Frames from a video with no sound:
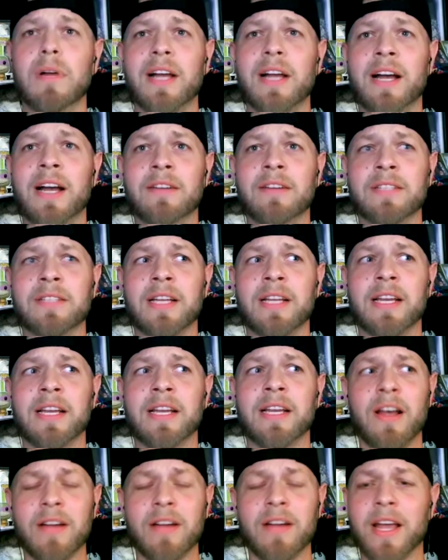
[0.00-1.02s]
was
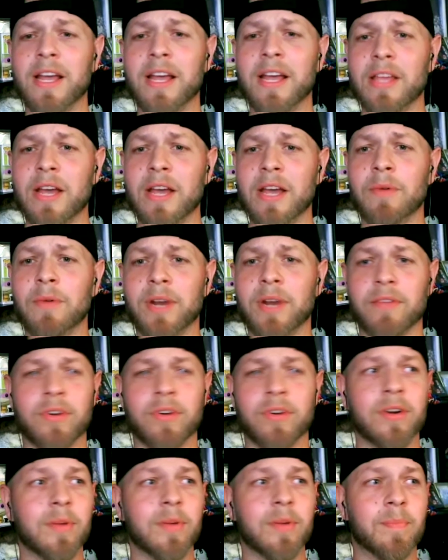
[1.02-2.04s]
like, okay, yeah,
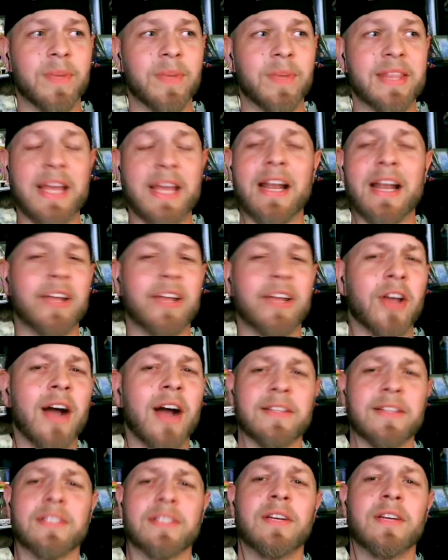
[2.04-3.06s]
whatever. But then I
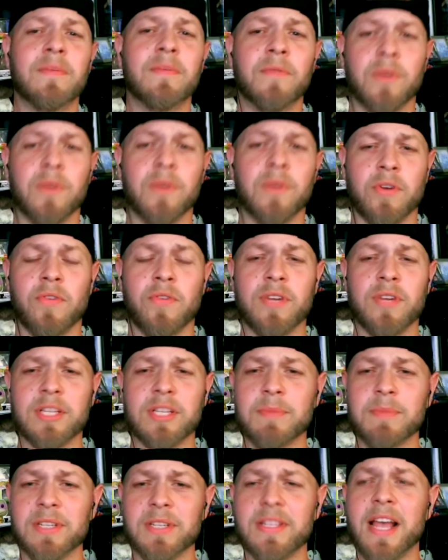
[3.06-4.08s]
got some for
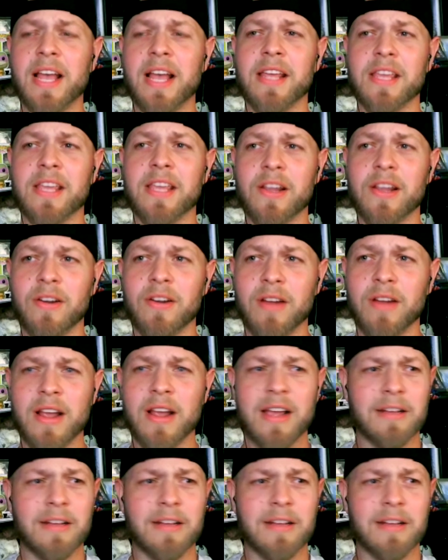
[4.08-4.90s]
Christmas that year.